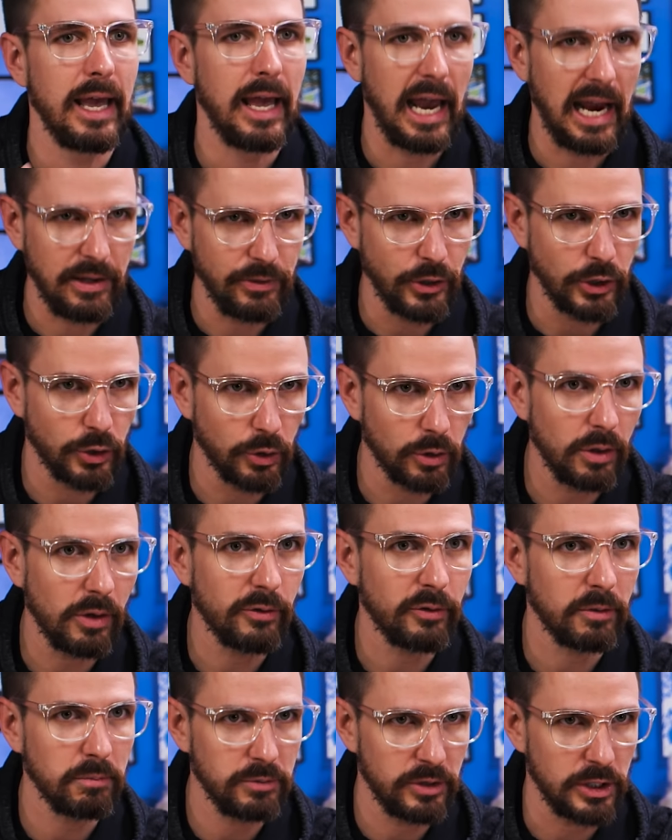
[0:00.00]
and the girl
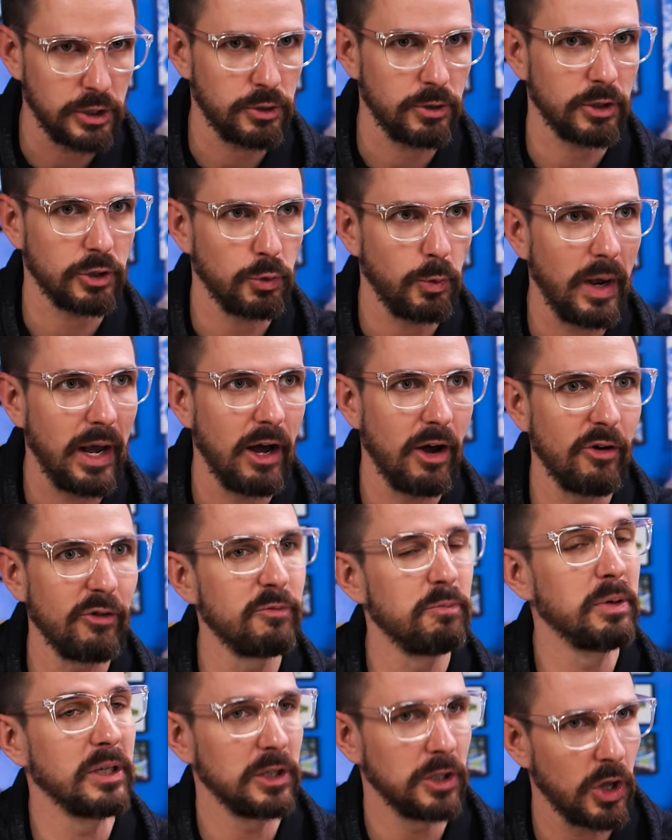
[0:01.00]
from District
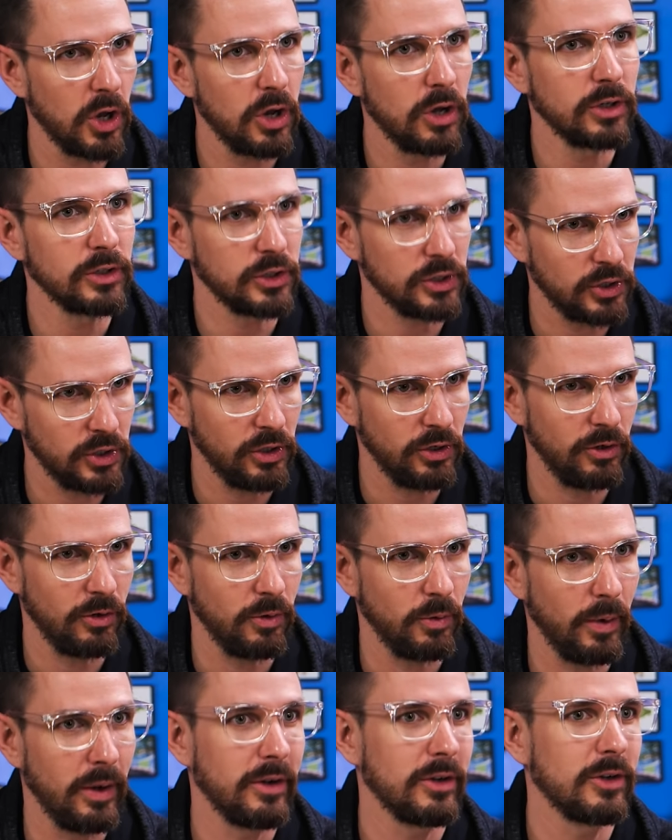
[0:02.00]
12 belongs to